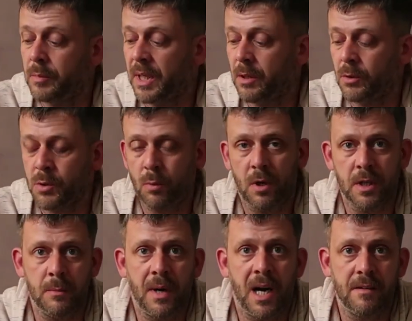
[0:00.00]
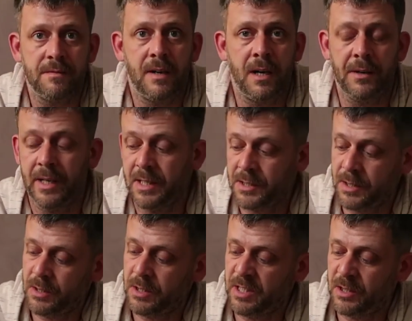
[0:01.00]
because what you might find is
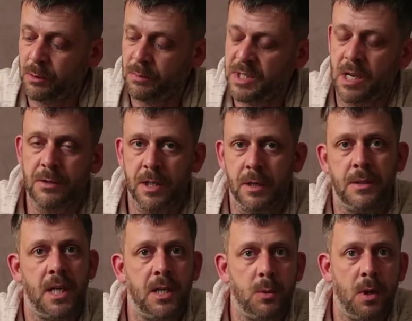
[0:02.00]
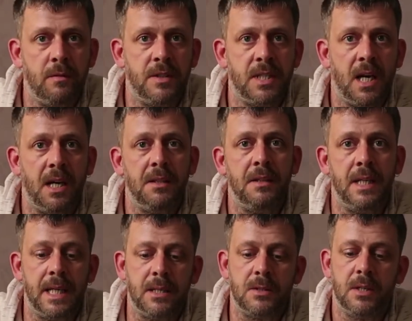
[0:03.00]
that sometimes you do tend to over tighten
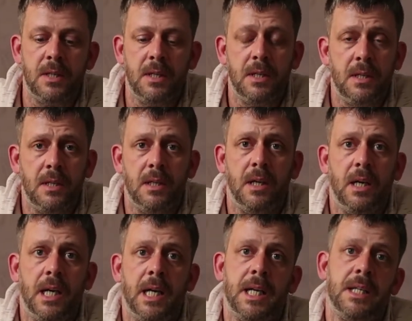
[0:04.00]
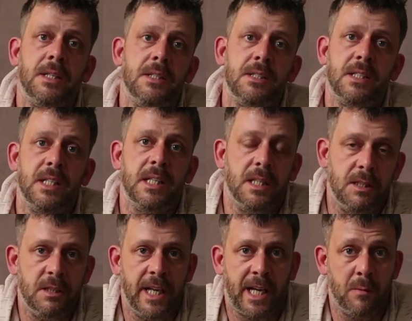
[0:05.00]
these and
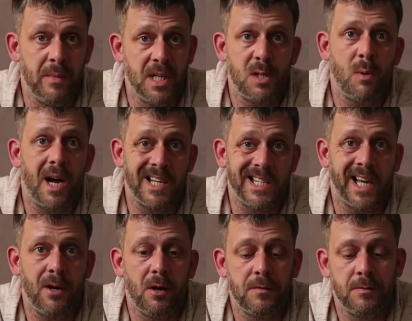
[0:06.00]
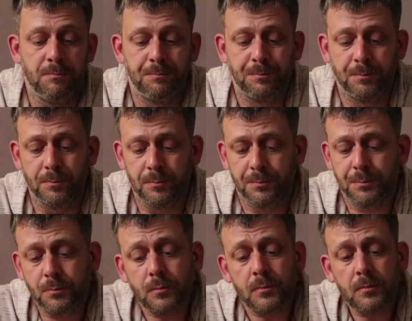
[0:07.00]
it can be a swine to get off.
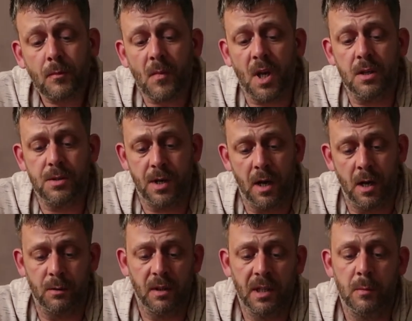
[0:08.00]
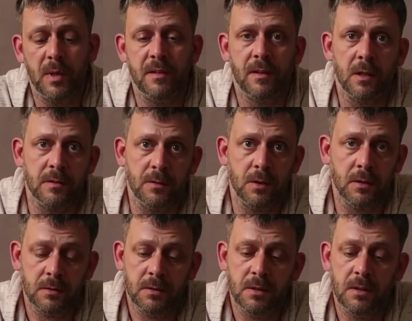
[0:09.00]
So a little bit of olive oil